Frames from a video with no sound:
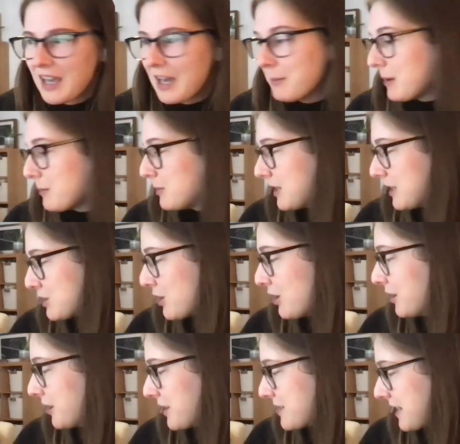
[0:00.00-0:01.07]
It may be a
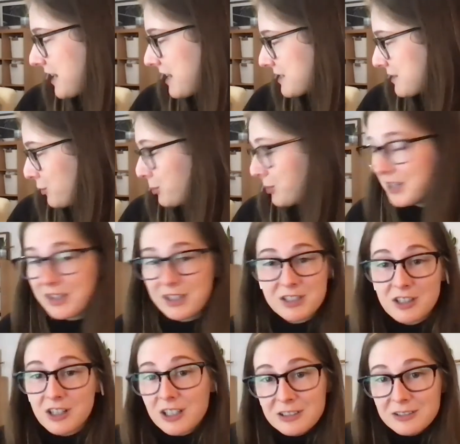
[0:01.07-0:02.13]
guitar because it has, if you play the
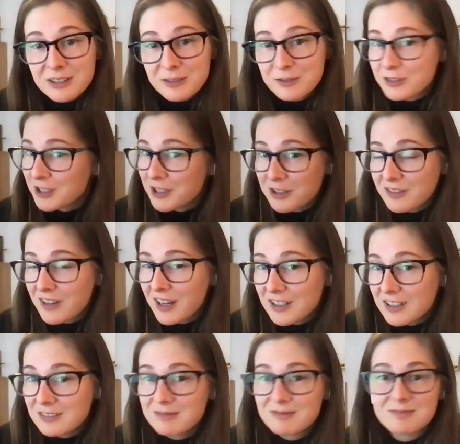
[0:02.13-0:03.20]
guitar in front of the
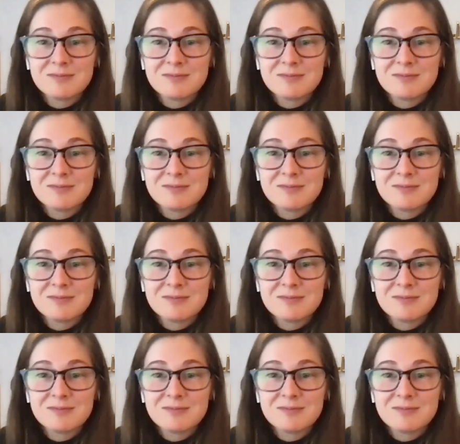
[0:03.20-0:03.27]
fire,